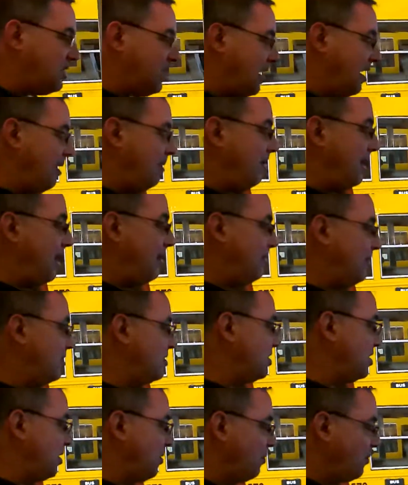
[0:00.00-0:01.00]
and I'm able
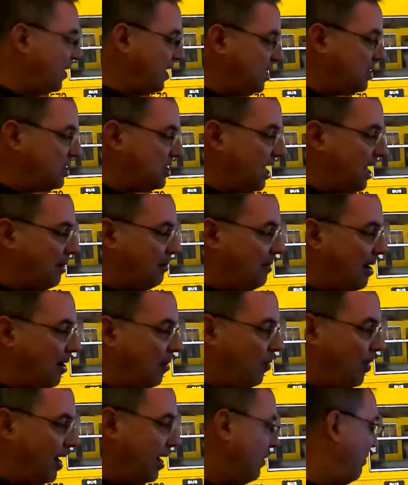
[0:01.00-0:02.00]
to reset my
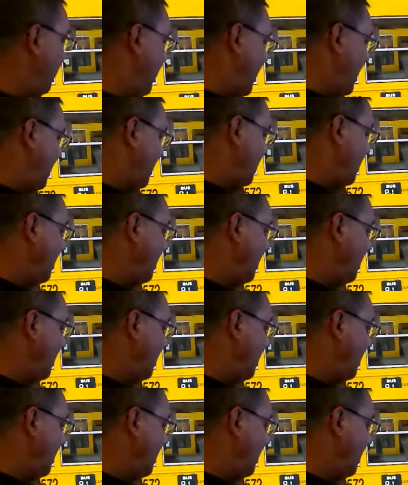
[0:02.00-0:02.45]
wigwag.